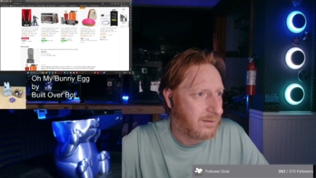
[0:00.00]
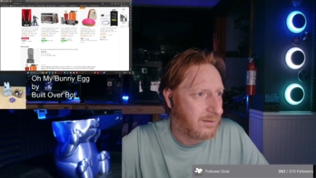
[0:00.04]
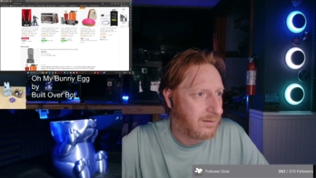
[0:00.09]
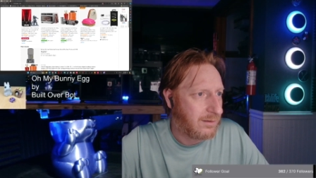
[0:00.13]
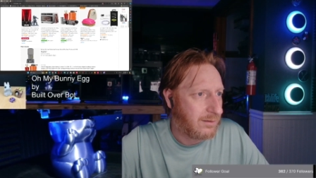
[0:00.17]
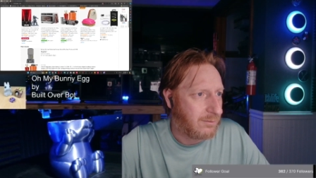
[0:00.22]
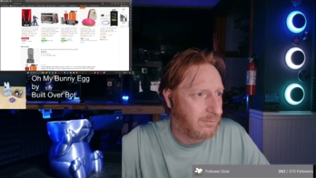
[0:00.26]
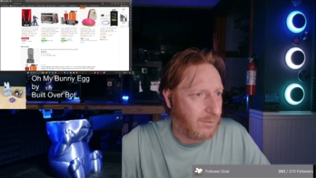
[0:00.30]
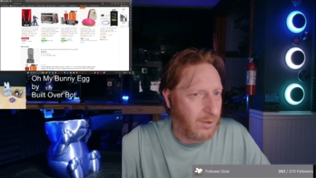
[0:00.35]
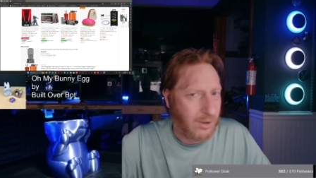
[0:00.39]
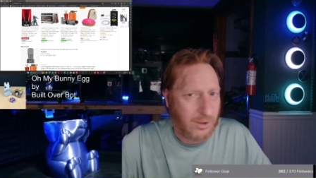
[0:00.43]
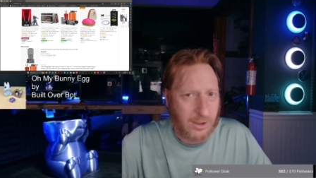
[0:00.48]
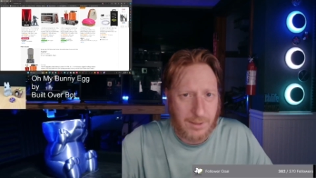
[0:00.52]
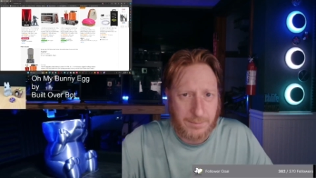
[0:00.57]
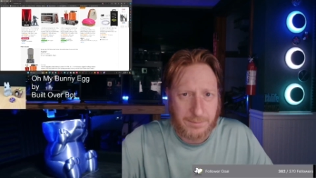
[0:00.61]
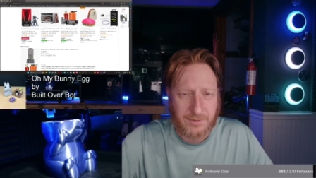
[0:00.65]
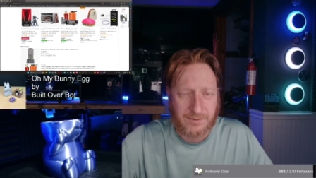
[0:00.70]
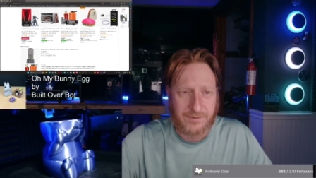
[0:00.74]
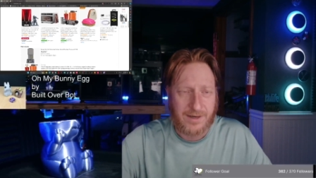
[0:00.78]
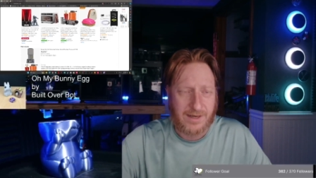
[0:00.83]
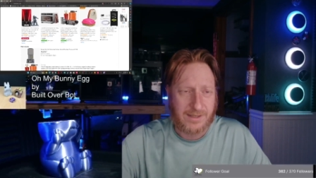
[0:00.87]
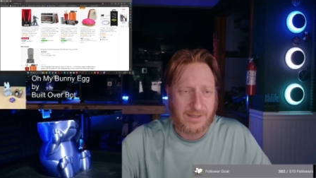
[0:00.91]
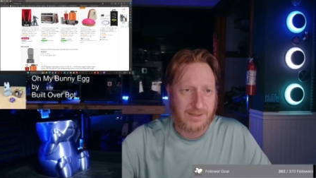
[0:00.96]
Woke up
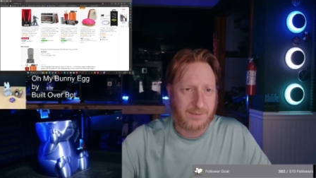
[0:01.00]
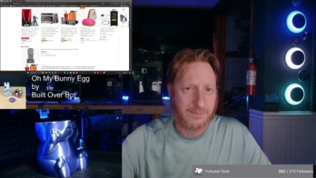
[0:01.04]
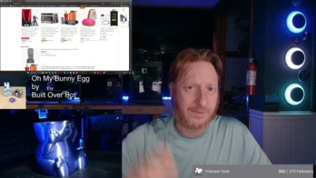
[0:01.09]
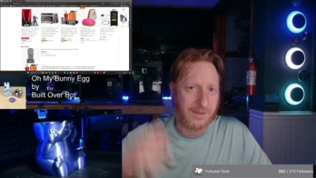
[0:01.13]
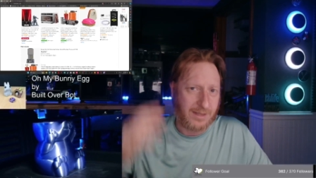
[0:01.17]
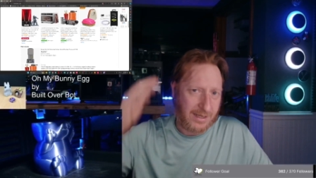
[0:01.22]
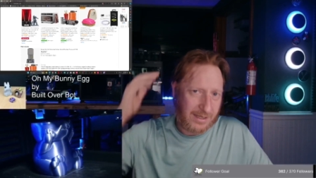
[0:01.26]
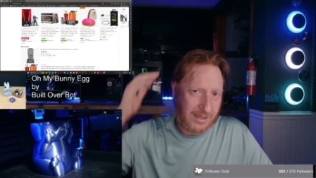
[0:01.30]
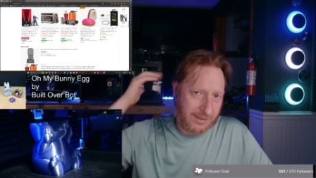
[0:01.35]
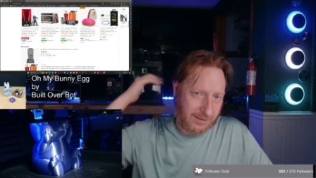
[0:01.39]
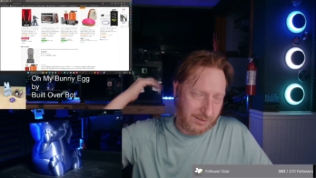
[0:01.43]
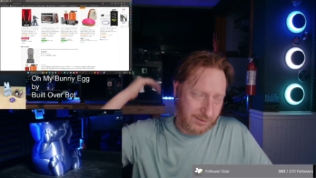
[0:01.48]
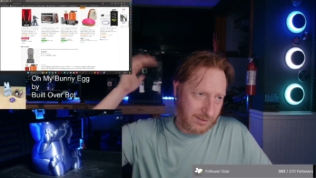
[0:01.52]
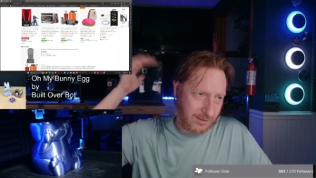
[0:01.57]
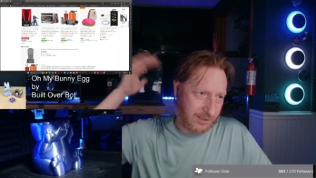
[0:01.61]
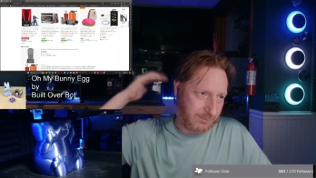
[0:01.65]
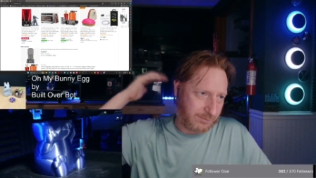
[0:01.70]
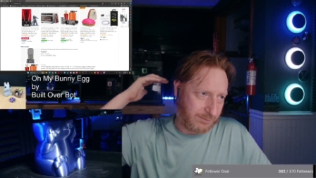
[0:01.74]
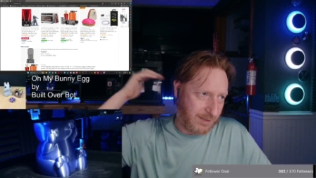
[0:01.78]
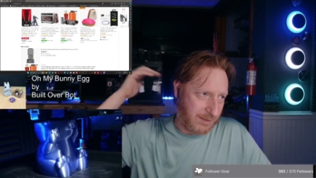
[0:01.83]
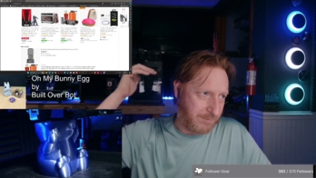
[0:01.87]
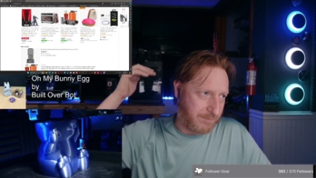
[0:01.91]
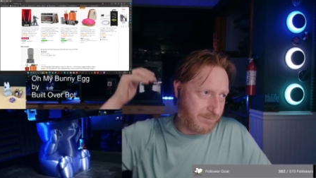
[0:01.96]
to find him laying
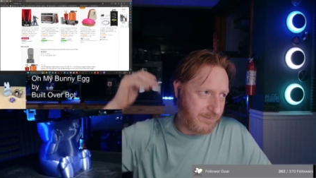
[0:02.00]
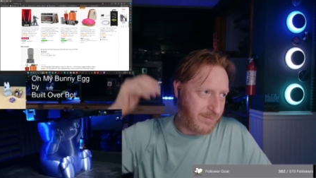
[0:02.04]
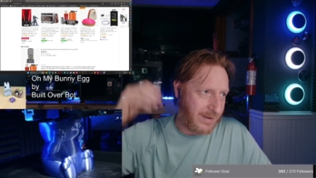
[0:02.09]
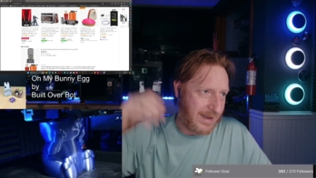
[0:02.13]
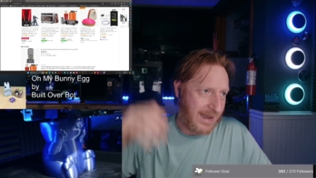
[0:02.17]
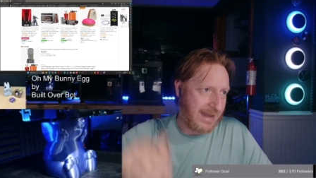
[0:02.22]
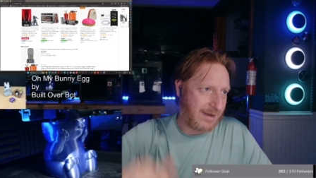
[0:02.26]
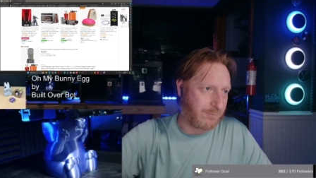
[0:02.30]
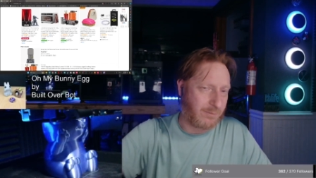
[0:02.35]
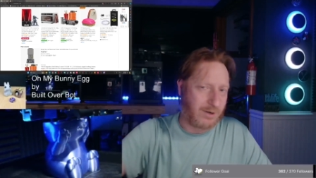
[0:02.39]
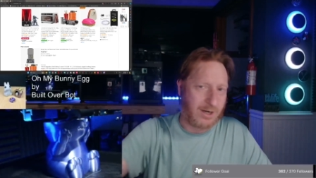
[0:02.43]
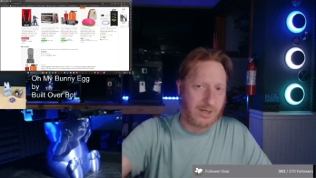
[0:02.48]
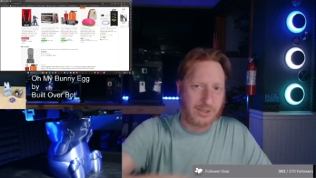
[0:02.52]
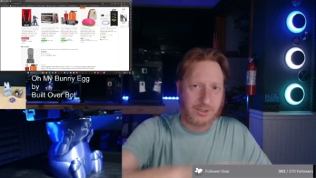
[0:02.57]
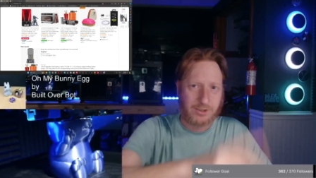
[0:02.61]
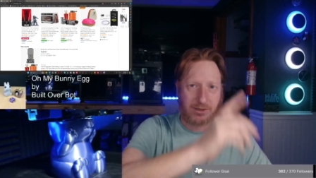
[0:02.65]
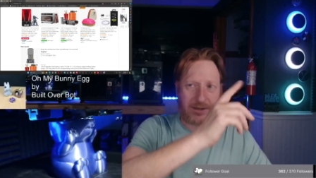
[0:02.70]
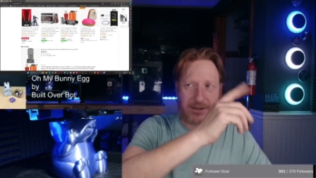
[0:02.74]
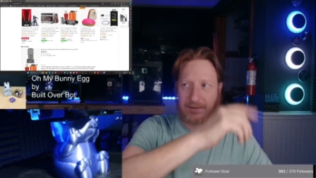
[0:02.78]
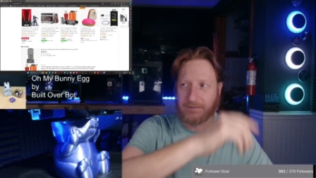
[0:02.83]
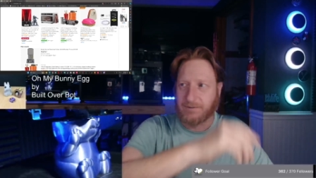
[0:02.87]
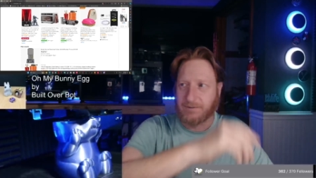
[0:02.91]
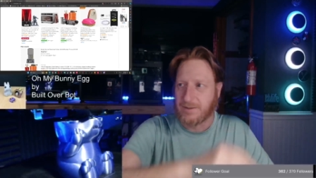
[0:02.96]
across my back watching
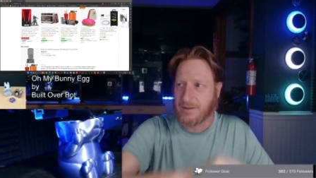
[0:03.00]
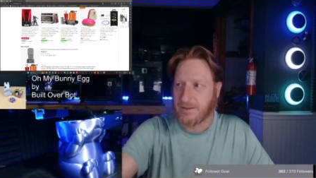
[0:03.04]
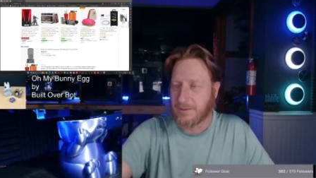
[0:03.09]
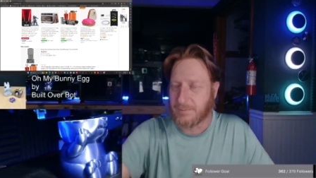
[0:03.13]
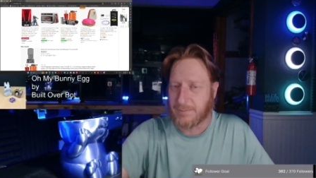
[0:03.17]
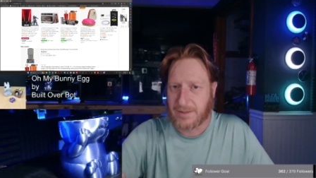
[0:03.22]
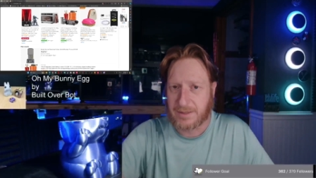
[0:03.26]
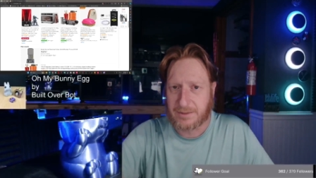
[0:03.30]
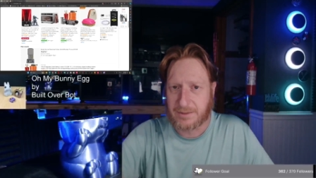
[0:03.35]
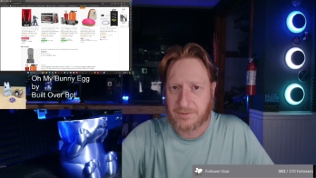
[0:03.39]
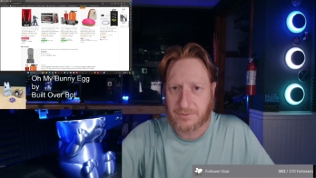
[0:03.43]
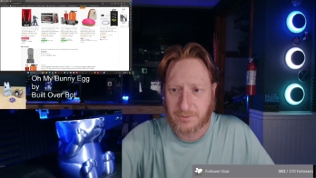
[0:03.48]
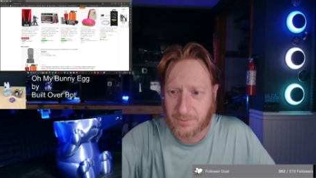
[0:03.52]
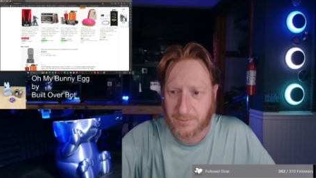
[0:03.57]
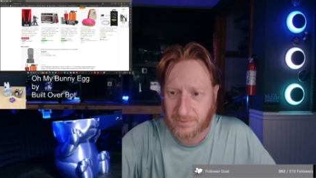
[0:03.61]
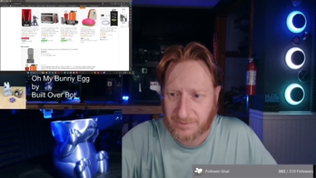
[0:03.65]
TV in the bedroom.